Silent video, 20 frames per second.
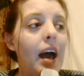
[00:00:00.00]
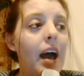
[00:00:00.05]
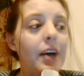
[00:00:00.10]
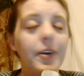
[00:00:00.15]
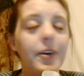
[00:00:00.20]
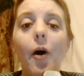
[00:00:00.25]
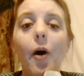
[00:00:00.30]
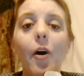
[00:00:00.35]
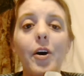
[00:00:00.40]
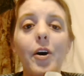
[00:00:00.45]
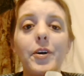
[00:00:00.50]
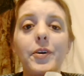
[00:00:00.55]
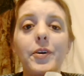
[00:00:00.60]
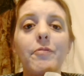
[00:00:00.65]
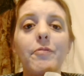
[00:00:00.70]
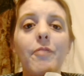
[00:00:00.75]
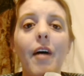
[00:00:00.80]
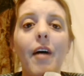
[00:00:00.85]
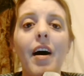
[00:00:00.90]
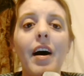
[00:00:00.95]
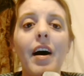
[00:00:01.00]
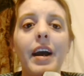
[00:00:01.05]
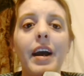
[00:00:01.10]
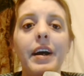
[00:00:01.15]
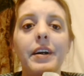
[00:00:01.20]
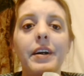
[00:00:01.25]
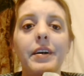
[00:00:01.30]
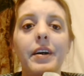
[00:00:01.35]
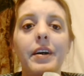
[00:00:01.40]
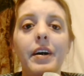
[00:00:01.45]
as hard to
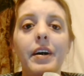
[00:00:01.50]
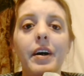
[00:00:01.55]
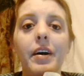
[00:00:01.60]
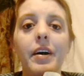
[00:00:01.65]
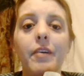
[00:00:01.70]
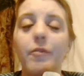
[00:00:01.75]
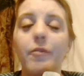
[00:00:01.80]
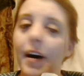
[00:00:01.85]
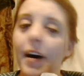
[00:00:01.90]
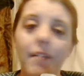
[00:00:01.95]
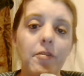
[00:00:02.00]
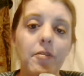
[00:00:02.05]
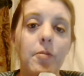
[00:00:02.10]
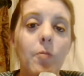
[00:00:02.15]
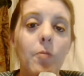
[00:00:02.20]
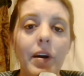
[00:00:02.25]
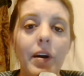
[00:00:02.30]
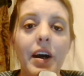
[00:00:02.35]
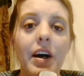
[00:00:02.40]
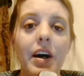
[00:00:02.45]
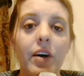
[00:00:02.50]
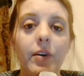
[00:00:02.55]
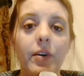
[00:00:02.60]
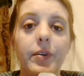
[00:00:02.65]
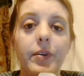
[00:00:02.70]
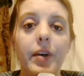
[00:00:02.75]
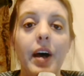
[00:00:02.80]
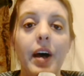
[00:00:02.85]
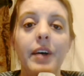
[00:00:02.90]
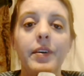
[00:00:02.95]
find for everyone
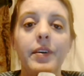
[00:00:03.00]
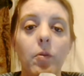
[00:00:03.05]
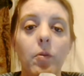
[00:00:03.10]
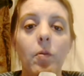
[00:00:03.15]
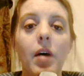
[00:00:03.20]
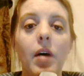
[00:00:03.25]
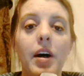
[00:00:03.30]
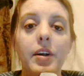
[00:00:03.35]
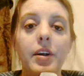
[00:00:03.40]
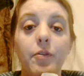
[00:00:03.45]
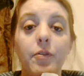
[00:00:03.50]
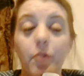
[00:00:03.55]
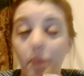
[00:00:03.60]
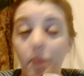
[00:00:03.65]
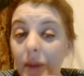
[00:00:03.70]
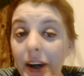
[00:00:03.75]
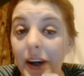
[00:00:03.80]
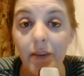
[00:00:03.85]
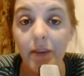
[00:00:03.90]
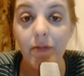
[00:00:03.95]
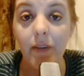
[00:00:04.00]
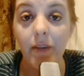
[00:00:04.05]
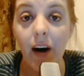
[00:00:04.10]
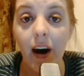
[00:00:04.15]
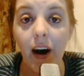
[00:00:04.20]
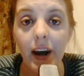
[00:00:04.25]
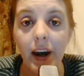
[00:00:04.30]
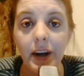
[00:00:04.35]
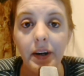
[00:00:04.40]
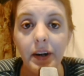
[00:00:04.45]
else as it was for me to
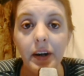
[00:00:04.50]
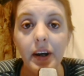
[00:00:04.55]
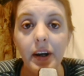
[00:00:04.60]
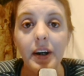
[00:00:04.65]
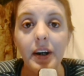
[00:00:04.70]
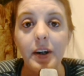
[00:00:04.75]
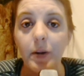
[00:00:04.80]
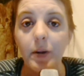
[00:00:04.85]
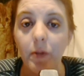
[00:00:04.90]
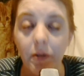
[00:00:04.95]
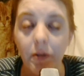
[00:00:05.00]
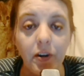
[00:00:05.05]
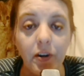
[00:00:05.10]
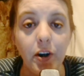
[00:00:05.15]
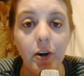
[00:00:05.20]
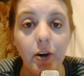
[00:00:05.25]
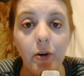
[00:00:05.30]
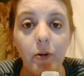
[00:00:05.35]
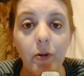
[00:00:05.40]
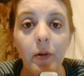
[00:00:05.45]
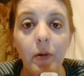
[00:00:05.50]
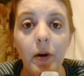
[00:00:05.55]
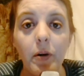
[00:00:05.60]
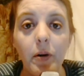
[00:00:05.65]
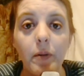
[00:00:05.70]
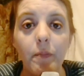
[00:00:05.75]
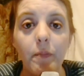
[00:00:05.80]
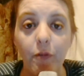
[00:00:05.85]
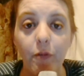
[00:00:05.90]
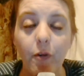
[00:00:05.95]
find to review
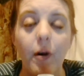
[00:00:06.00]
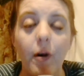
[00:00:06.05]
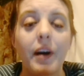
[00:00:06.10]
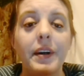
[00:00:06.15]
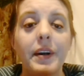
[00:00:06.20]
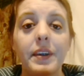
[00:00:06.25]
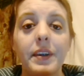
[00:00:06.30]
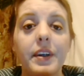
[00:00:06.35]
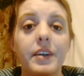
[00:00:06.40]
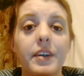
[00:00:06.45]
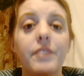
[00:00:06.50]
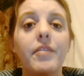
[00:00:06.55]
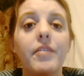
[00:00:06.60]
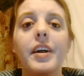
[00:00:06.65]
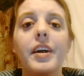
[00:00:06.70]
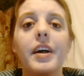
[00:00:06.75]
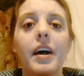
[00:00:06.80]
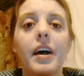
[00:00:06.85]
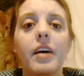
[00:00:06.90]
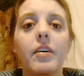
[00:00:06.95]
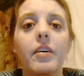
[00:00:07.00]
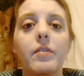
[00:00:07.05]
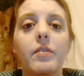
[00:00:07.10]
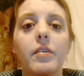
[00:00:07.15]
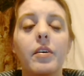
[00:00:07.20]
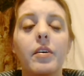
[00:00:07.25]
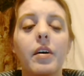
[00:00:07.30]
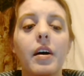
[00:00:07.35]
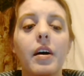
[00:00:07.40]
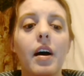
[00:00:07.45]
before I did this video.
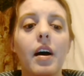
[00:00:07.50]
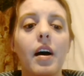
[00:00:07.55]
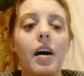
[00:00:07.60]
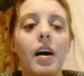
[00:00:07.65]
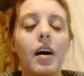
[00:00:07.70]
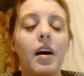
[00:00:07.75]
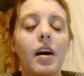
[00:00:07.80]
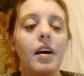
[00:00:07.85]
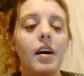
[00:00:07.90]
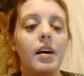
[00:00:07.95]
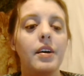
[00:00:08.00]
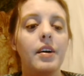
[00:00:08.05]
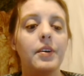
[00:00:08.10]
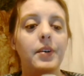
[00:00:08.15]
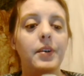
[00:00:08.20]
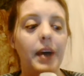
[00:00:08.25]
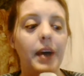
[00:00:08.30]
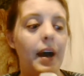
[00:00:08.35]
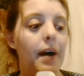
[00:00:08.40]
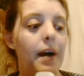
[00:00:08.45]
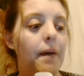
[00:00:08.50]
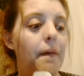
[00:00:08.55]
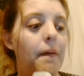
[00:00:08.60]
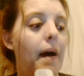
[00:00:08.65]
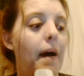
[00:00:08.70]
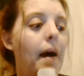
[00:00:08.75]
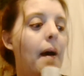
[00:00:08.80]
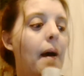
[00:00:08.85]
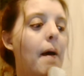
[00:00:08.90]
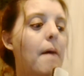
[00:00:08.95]
So
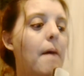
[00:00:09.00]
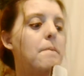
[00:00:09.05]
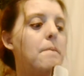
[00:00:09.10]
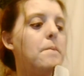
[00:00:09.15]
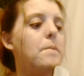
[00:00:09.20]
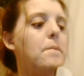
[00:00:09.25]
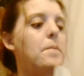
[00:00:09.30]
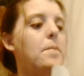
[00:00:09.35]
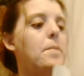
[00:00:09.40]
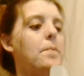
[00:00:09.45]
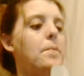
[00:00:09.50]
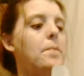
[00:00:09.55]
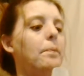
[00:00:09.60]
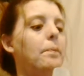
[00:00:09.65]
yeah, um